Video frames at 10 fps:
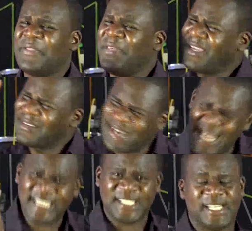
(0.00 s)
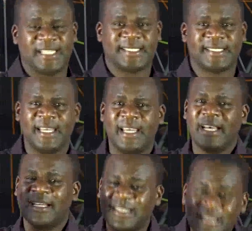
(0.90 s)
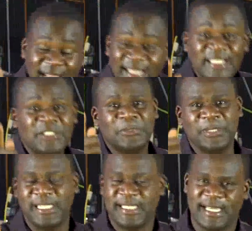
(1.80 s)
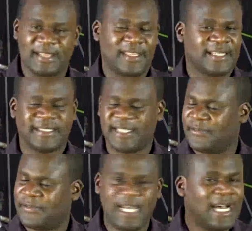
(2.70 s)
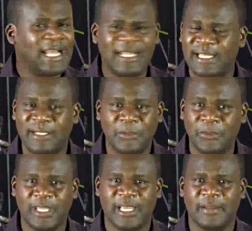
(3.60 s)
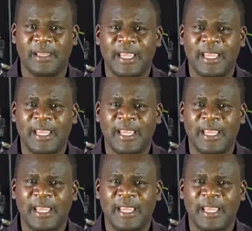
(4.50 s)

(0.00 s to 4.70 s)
The righteous run into it and they are safe. Hallelujah.